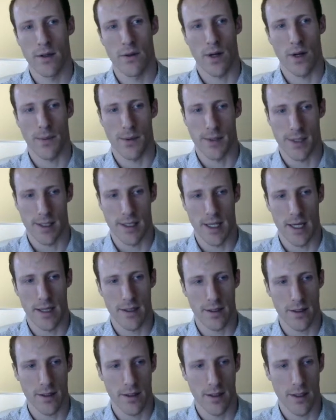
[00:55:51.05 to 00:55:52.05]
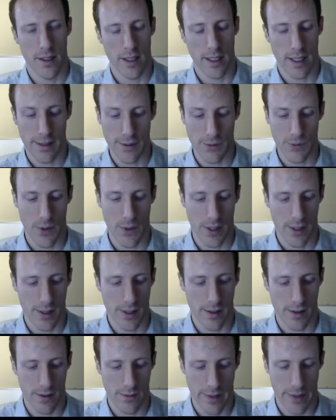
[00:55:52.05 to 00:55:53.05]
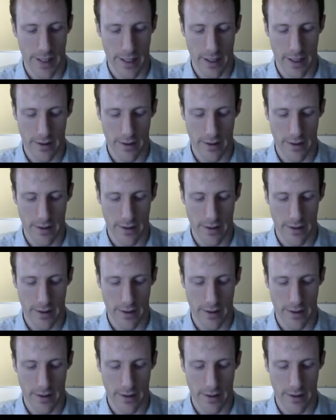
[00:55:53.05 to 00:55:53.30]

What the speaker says: representation is worse, right?